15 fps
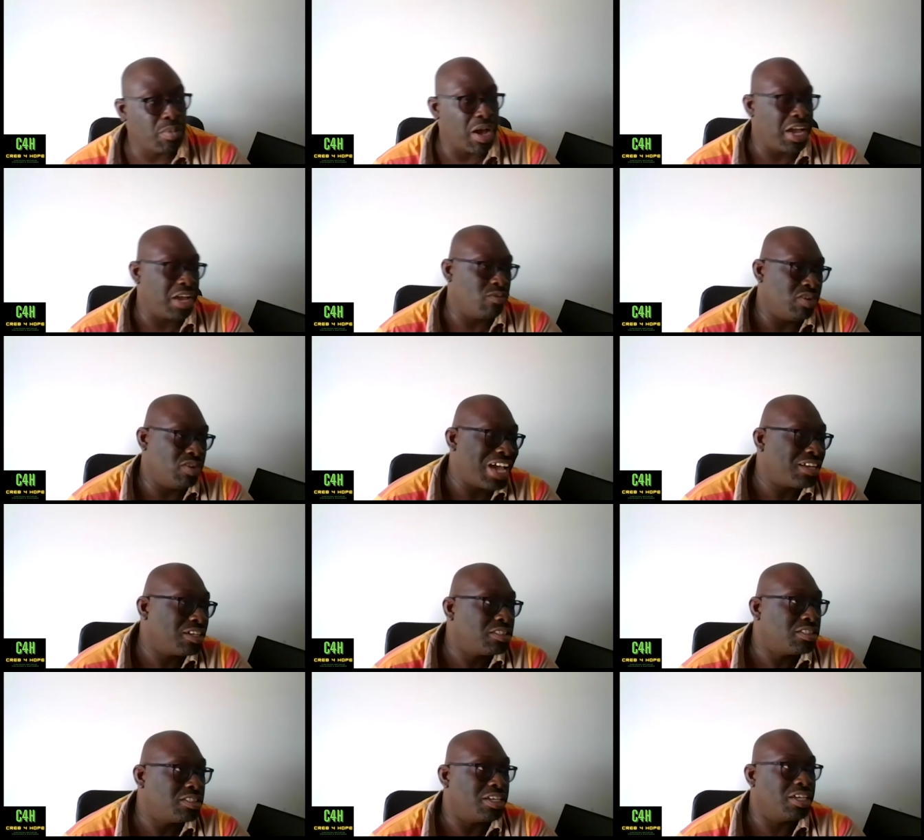but in
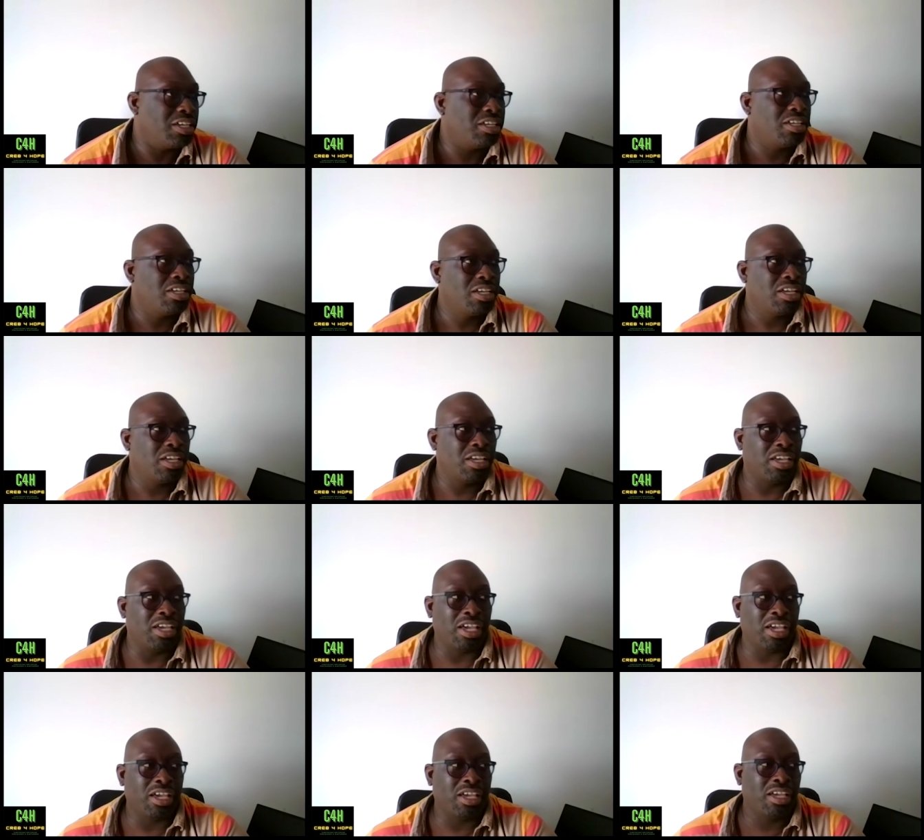reality
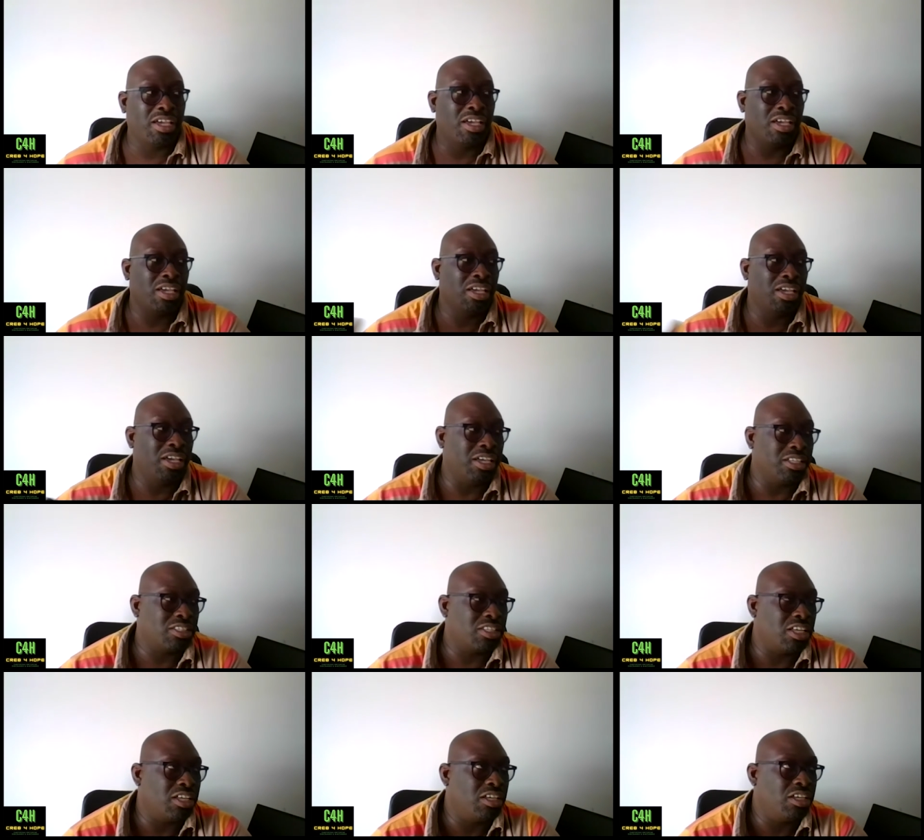it
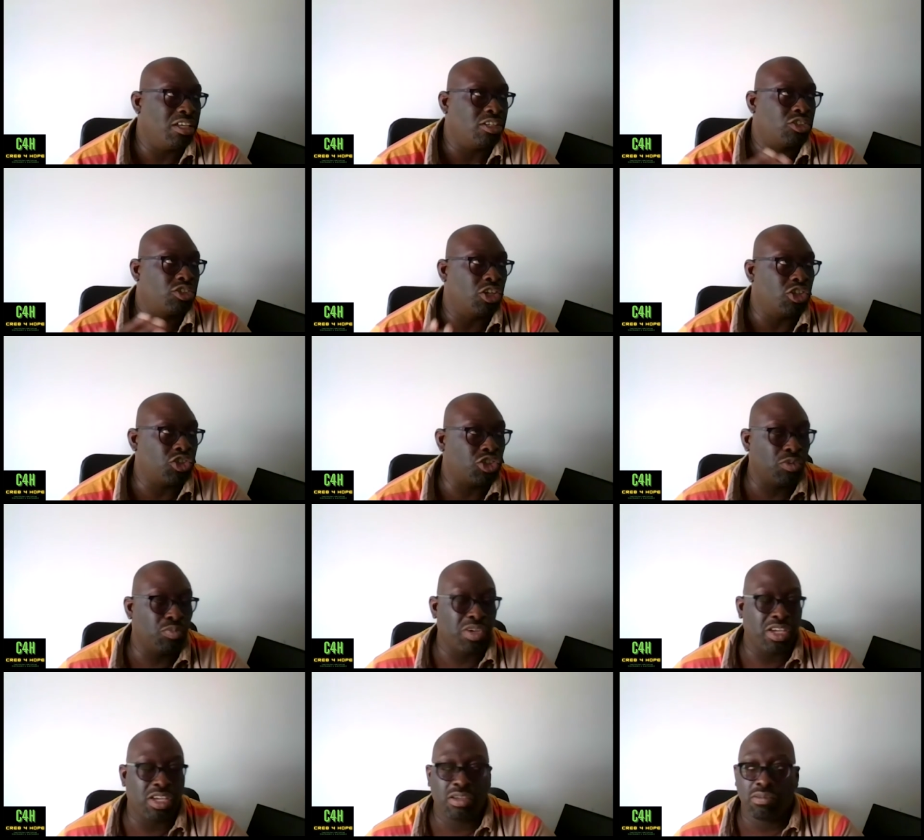it, it, it
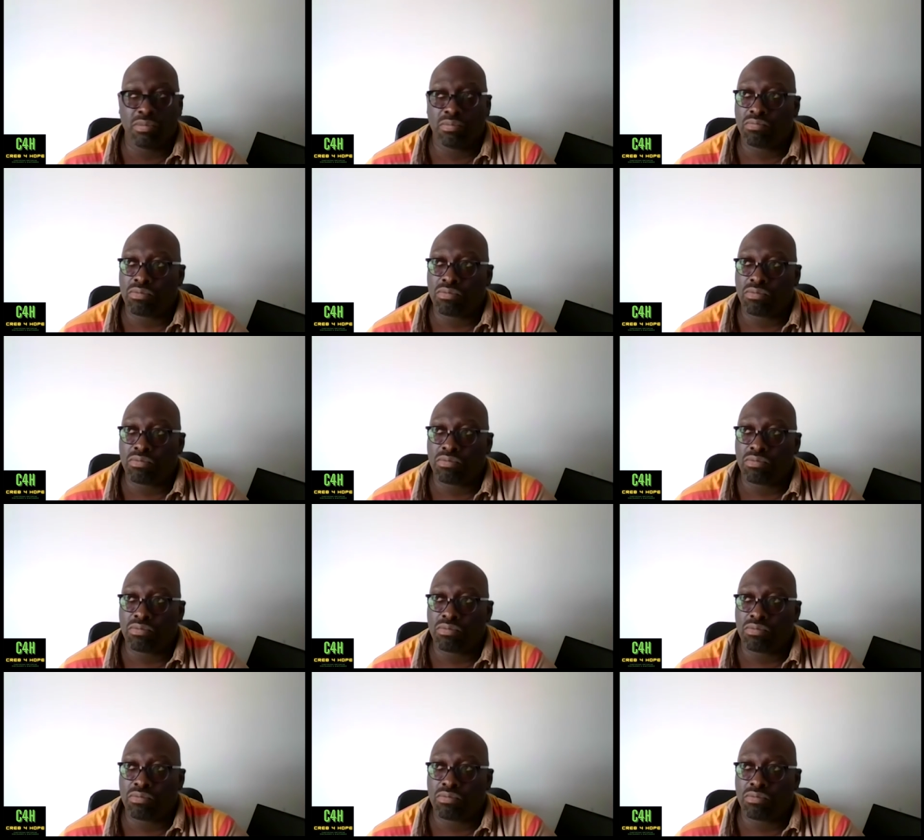should be